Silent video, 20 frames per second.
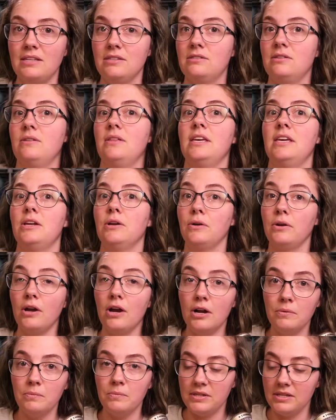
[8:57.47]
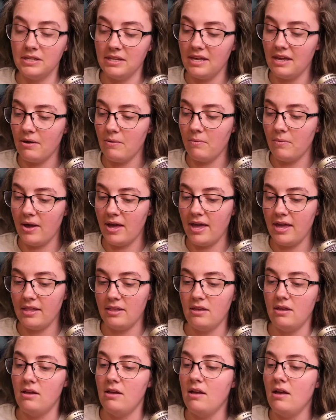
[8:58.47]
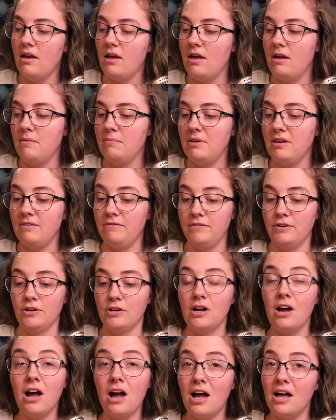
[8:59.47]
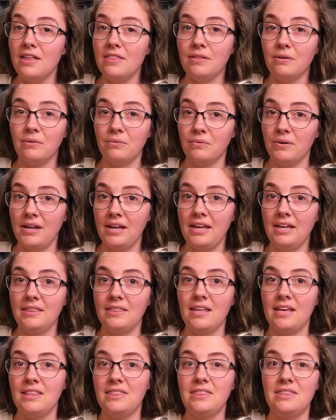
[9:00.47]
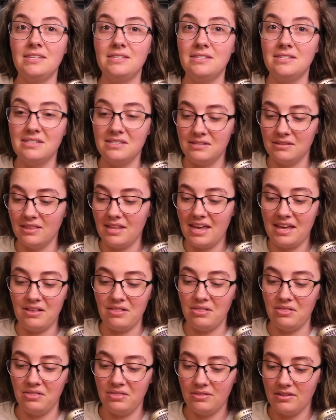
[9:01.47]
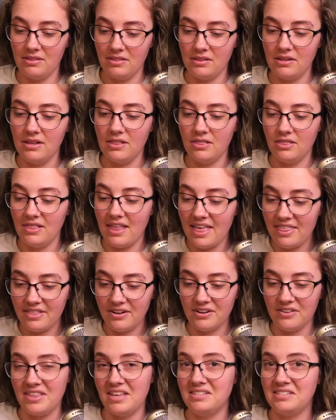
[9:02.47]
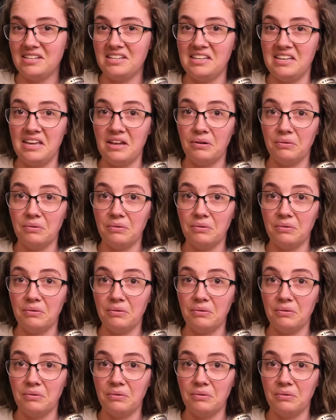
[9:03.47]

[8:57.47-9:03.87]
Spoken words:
So like your yarn wouldn't get wet. If you're caught in the rain, like this isn't like leather that's going to get